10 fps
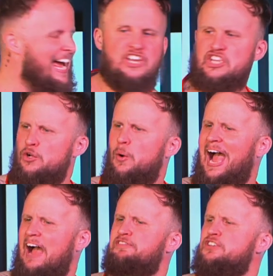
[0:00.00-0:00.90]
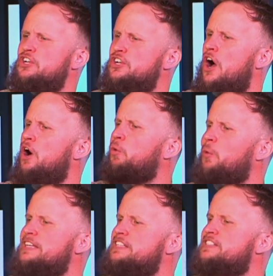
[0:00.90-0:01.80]
And you have to know
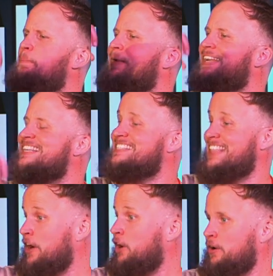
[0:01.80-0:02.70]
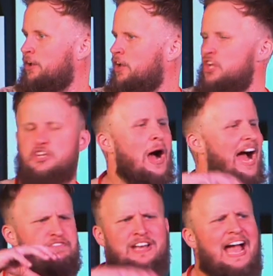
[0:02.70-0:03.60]
when somebody's there. You
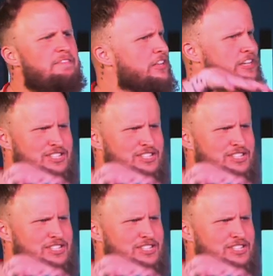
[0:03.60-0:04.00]
have to have the